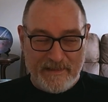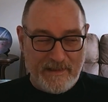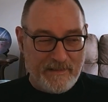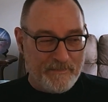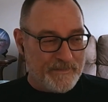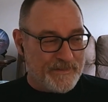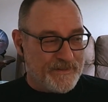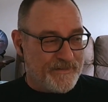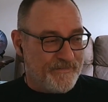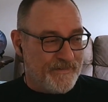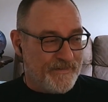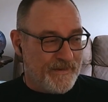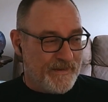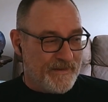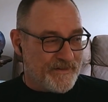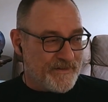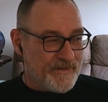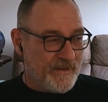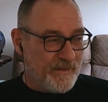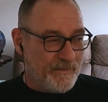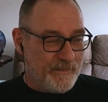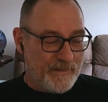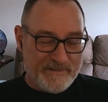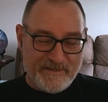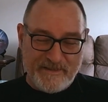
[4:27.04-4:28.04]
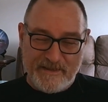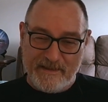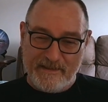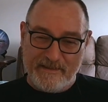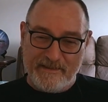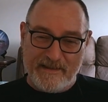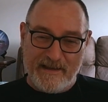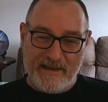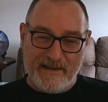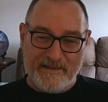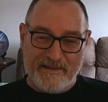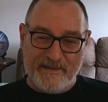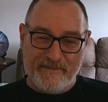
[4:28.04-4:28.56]
So that was the first time I'd
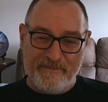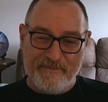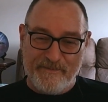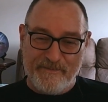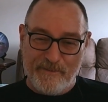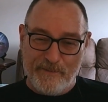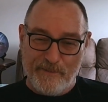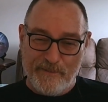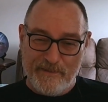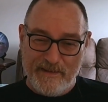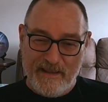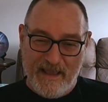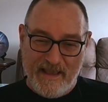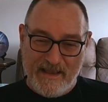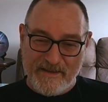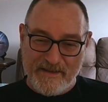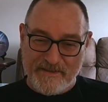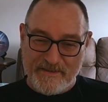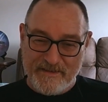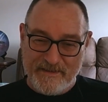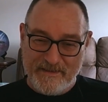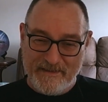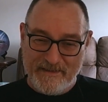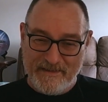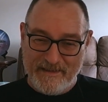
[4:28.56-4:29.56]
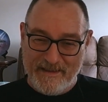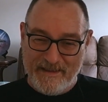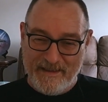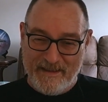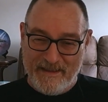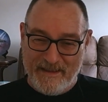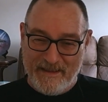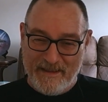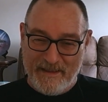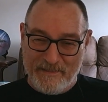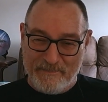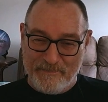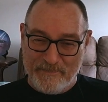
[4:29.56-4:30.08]
seen Dad in 4 years,
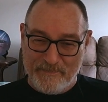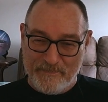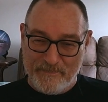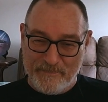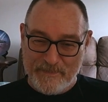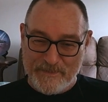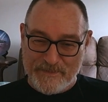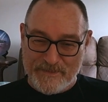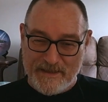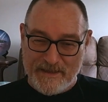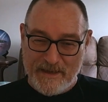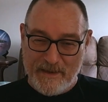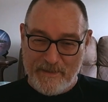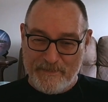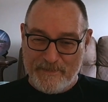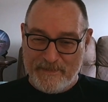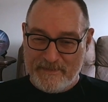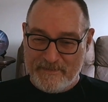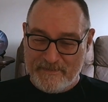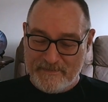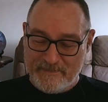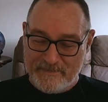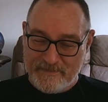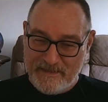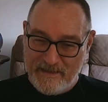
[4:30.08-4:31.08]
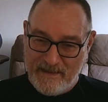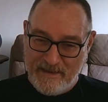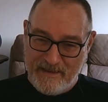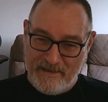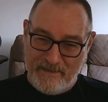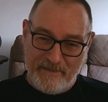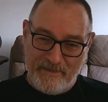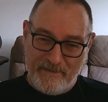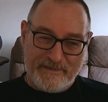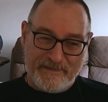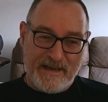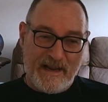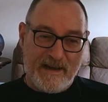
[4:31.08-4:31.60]
was going and
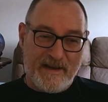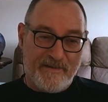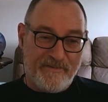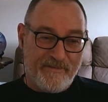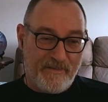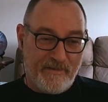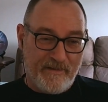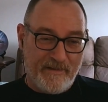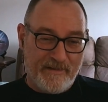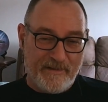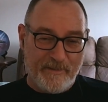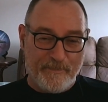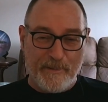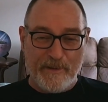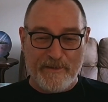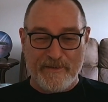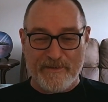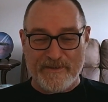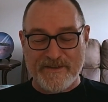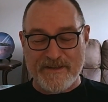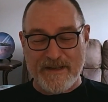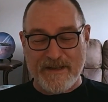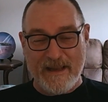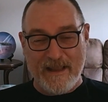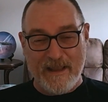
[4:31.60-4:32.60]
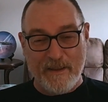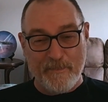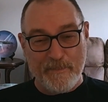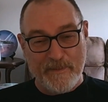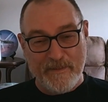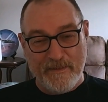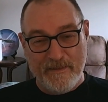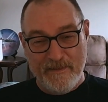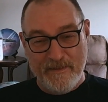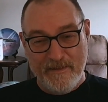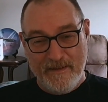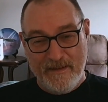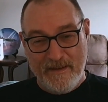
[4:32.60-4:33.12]
identifying him on a
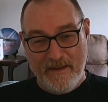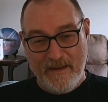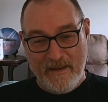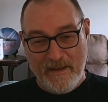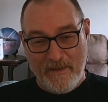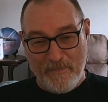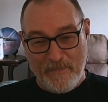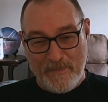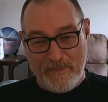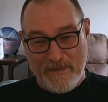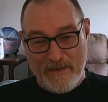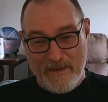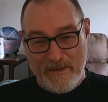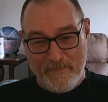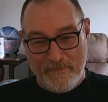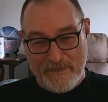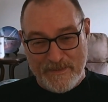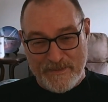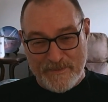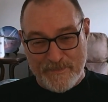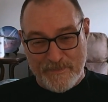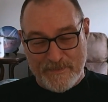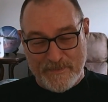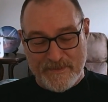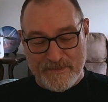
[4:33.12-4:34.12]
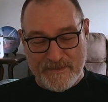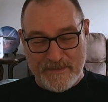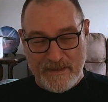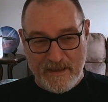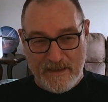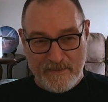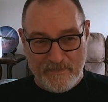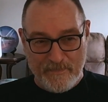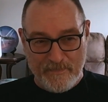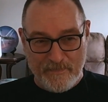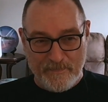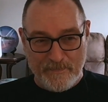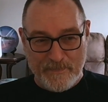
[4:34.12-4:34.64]
slab, which
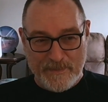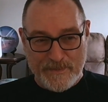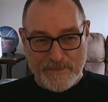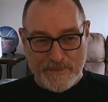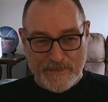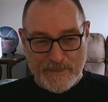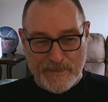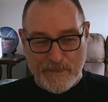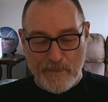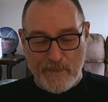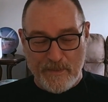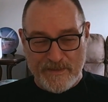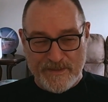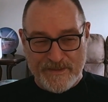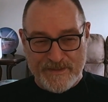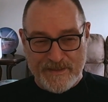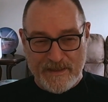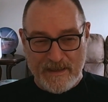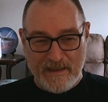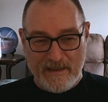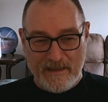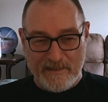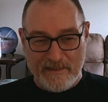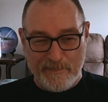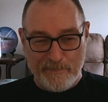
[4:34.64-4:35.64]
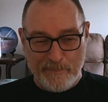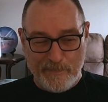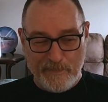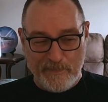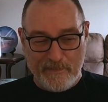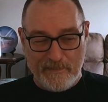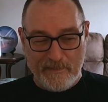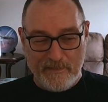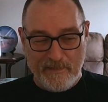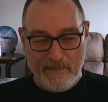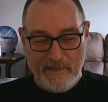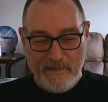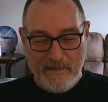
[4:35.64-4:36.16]
was quite sad.
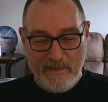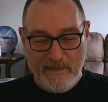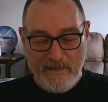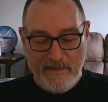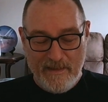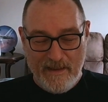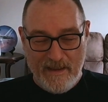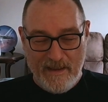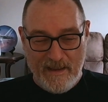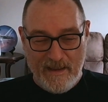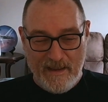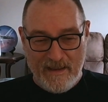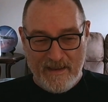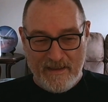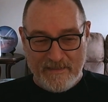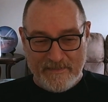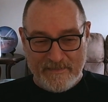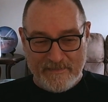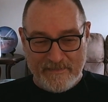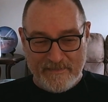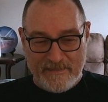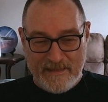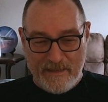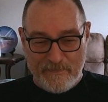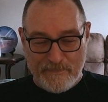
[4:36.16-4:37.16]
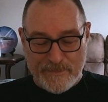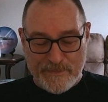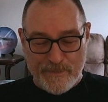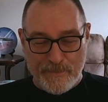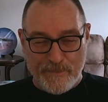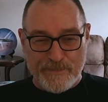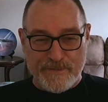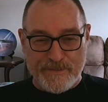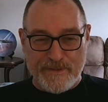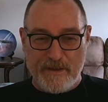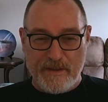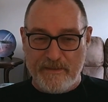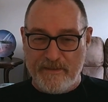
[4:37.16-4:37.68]
And that
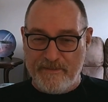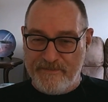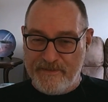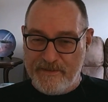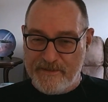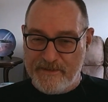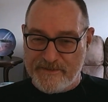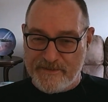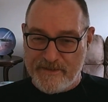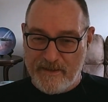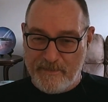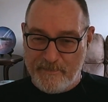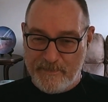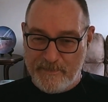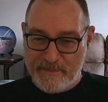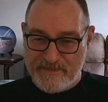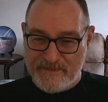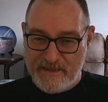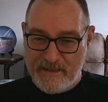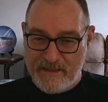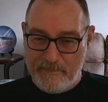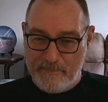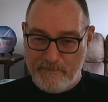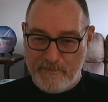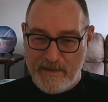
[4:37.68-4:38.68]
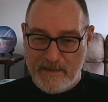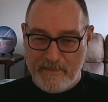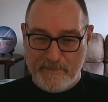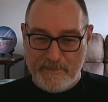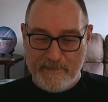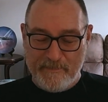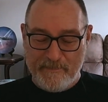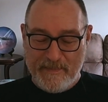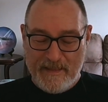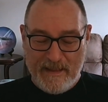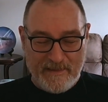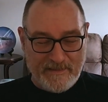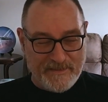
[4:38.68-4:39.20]
was also the first time I'd seen
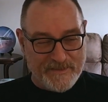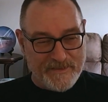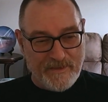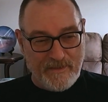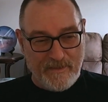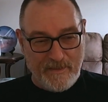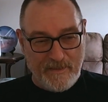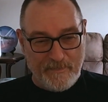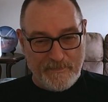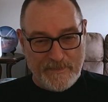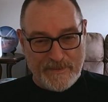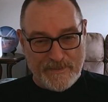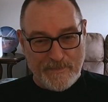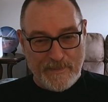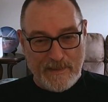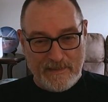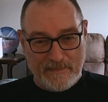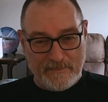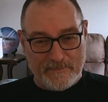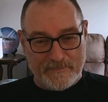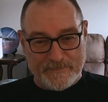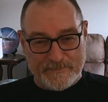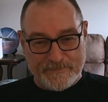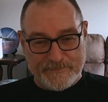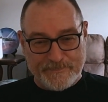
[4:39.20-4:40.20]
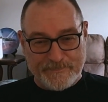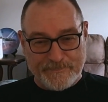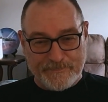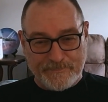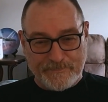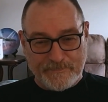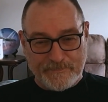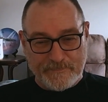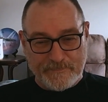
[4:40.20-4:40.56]
Mum in that time as well.